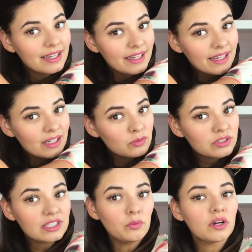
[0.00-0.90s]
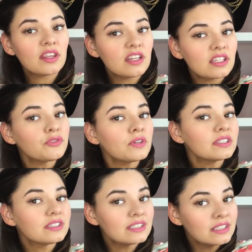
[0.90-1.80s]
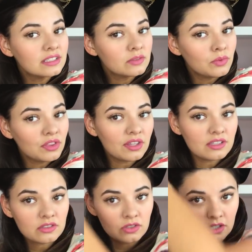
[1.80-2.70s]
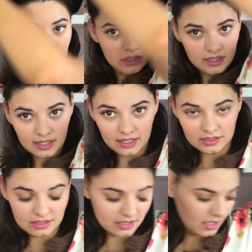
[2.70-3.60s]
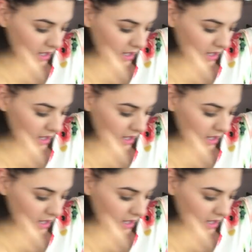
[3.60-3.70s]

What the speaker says: And we'll see. One of the differences with these two curling irons